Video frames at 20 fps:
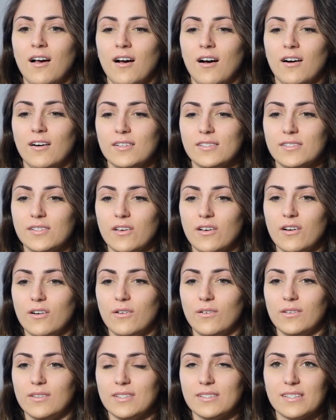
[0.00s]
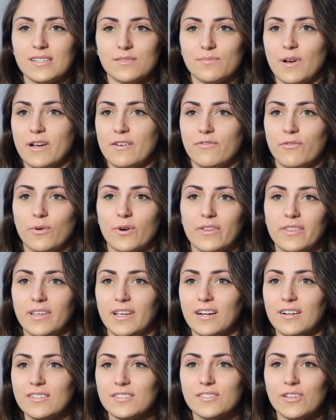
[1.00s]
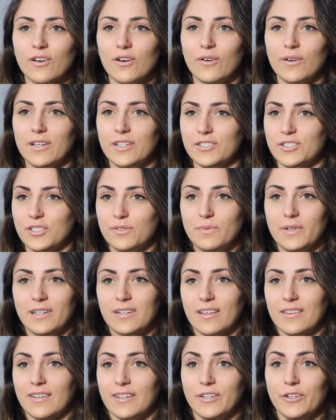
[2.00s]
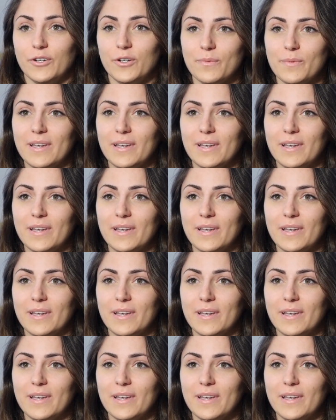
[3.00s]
Also, this is my fourth year, so it should be nothing new to